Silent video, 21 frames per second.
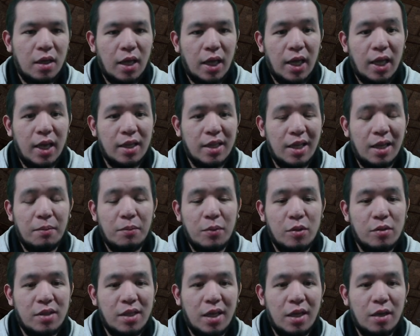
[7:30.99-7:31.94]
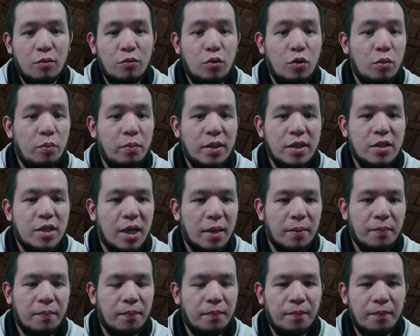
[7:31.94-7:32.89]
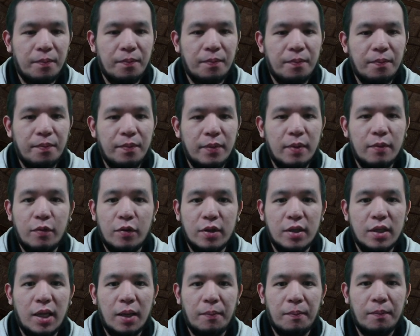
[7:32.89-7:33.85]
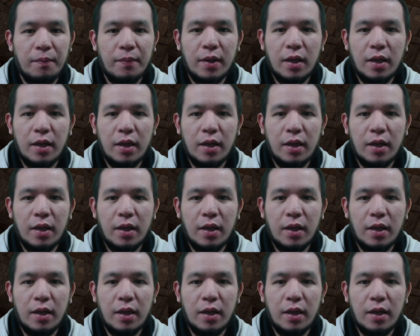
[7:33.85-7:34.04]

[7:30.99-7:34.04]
and I'm using ruby gem for them.